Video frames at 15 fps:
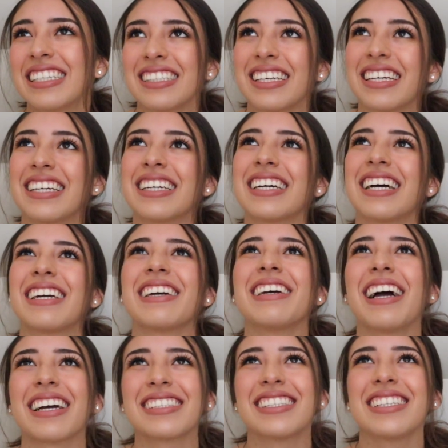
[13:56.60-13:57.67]
I
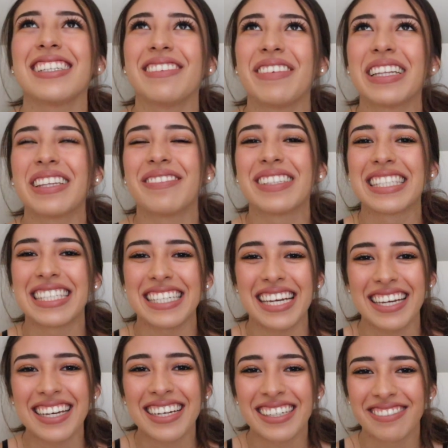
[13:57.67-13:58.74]
accidentally made the
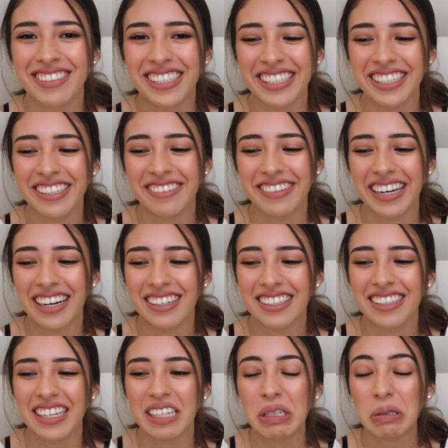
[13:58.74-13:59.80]
mistake of turning around
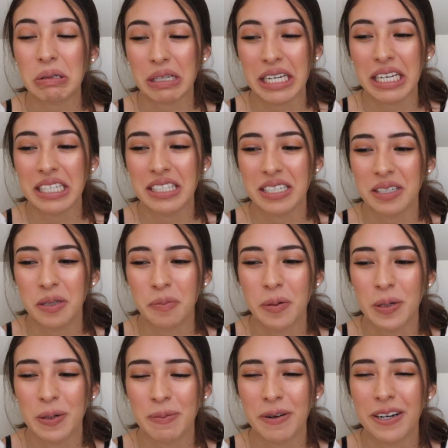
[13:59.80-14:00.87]
and like looking inside the
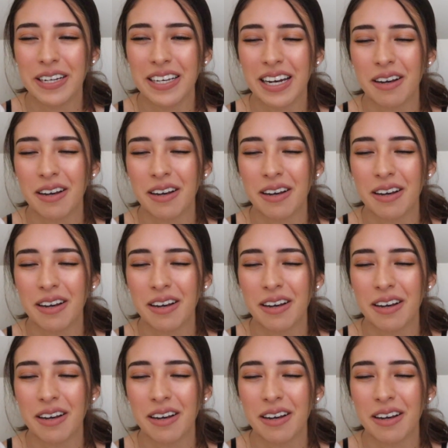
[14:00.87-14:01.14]
porta potty,